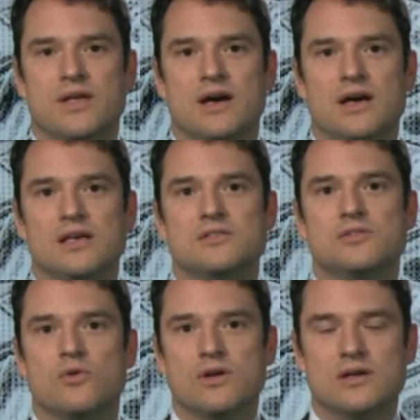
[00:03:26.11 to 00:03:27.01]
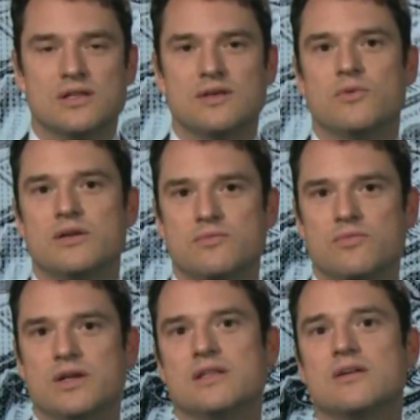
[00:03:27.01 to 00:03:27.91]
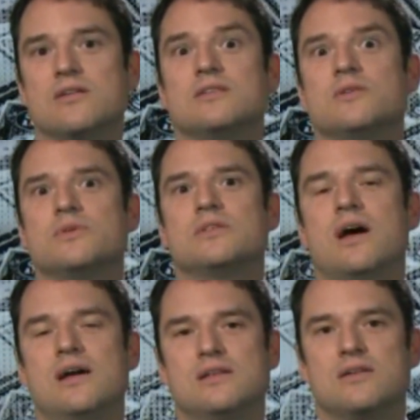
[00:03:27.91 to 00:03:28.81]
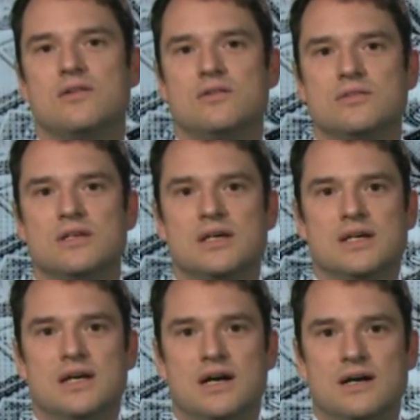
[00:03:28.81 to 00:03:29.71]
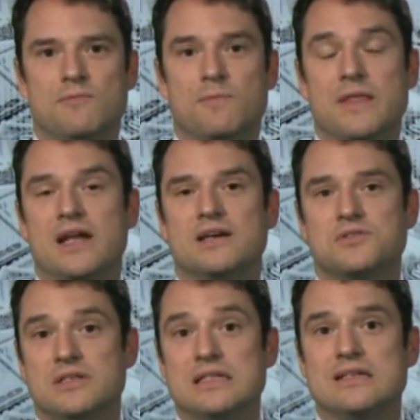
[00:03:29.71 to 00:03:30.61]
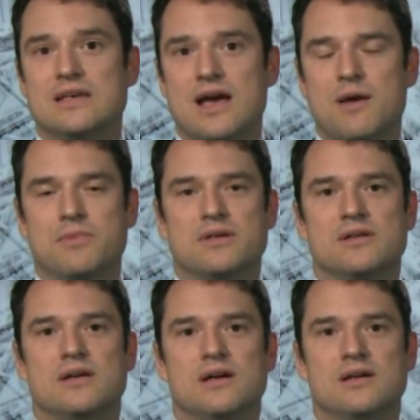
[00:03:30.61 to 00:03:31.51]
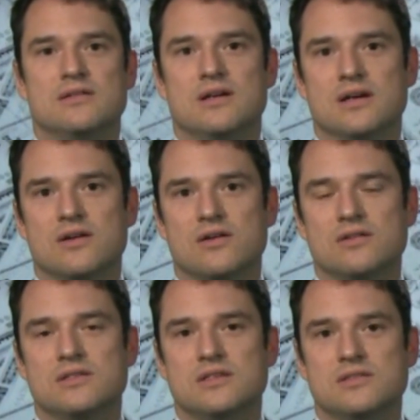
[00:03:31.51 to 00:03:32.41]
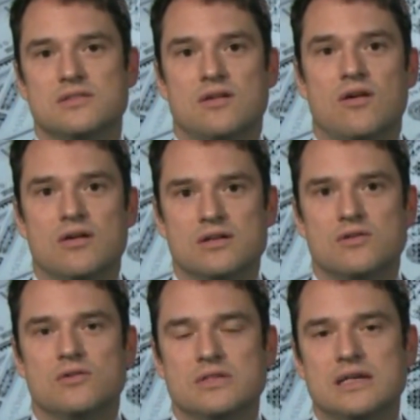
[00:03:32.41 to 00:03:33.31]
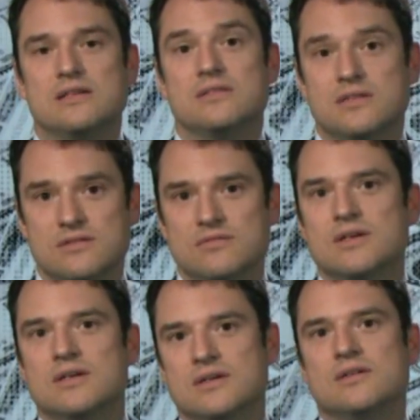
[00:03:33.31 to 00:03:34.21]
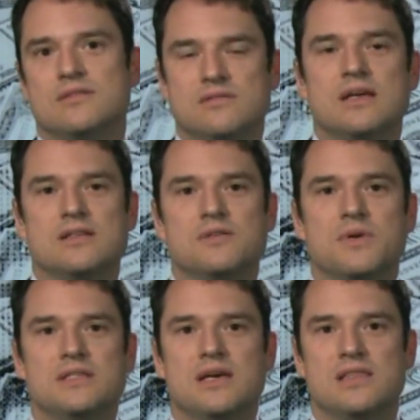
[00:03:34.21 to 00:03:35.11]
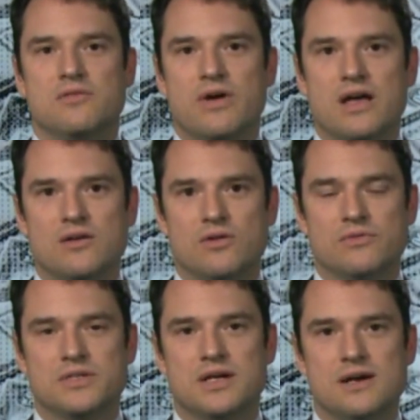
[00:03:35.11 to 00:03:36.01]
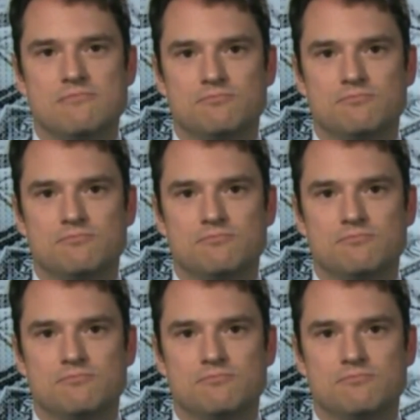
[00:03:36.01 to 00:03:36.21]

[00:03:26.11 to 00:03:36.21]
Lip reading: Historically, when the currency was tied to gold, that actually didn't happen. Currencies on gold tended to maintain their value over time.